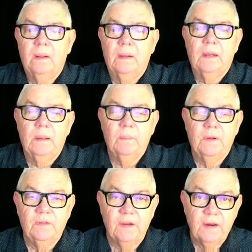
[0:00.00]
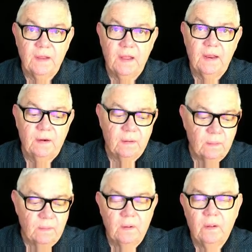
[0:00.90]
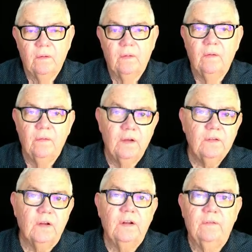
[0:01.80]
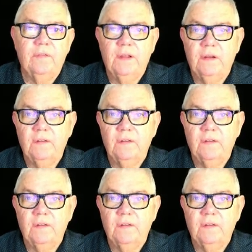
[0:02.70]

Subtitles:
a CDN, those kind of things.